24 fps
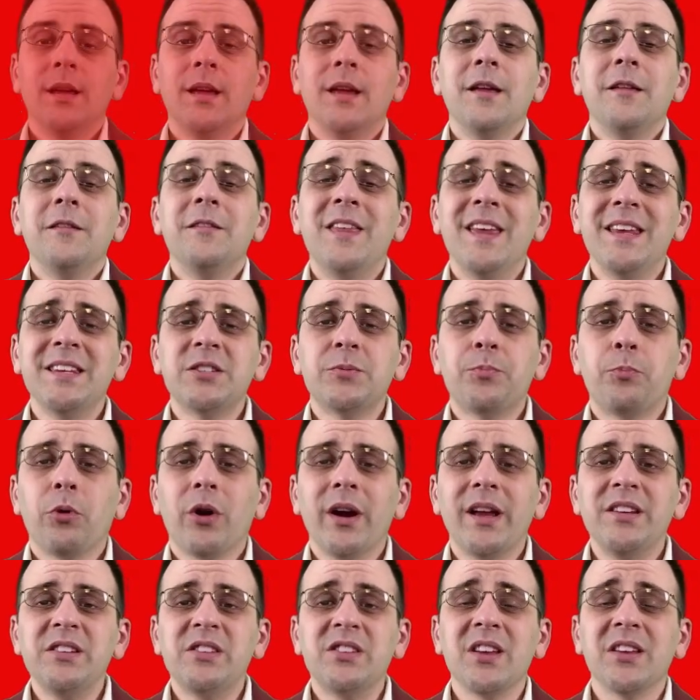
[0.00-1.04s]
This
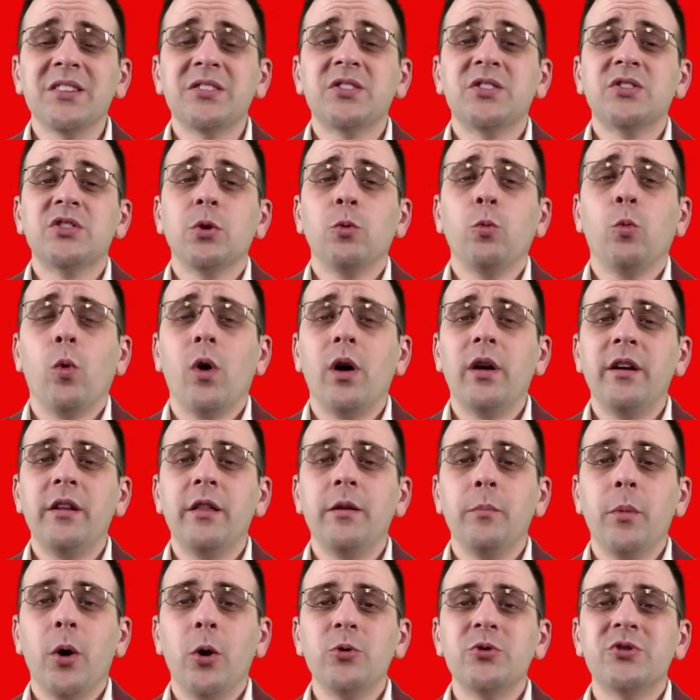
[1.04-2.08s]
brings us to one of the
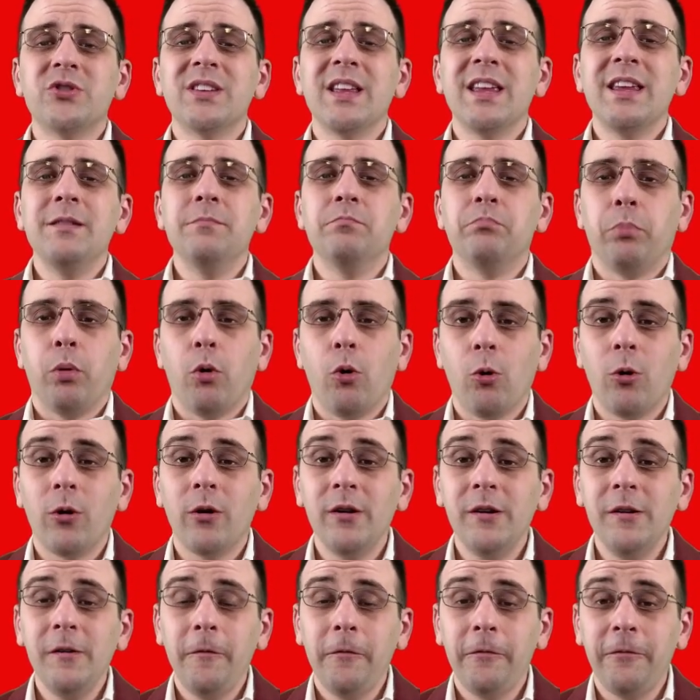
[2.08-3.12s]
most
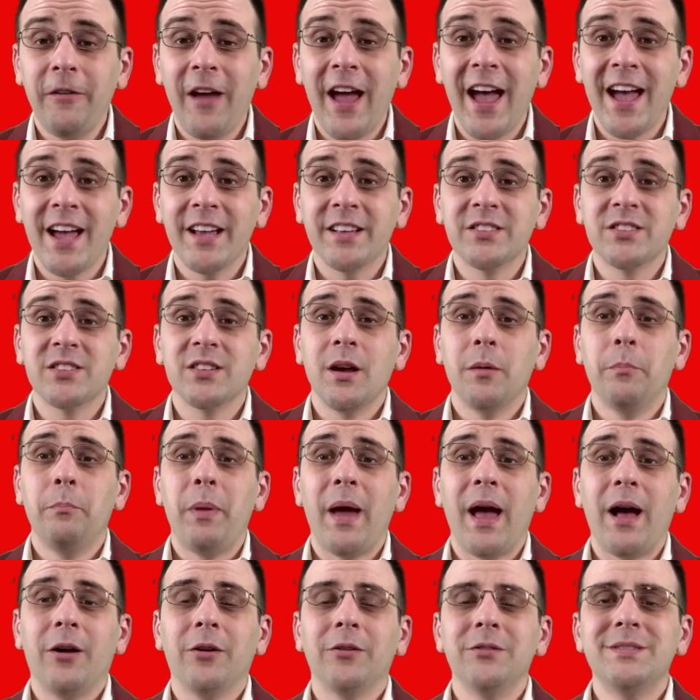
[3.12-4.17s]
important facts
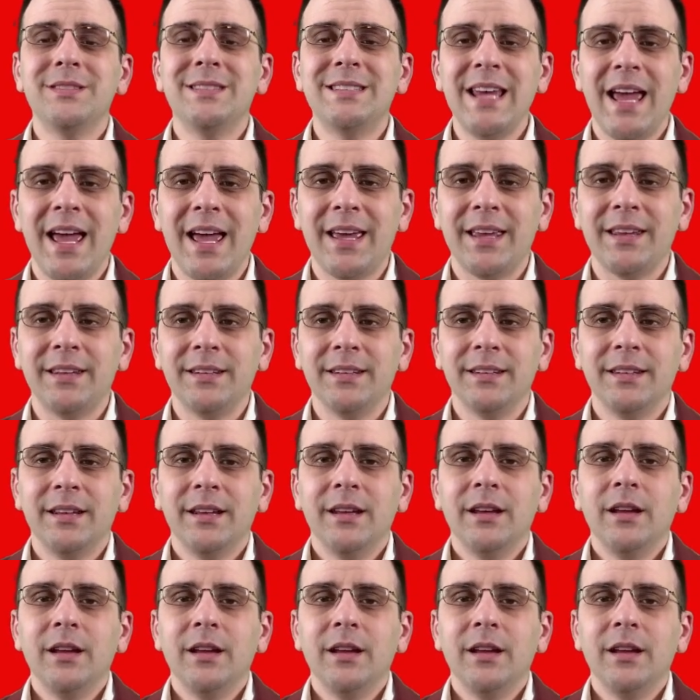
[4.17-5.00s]
about debt.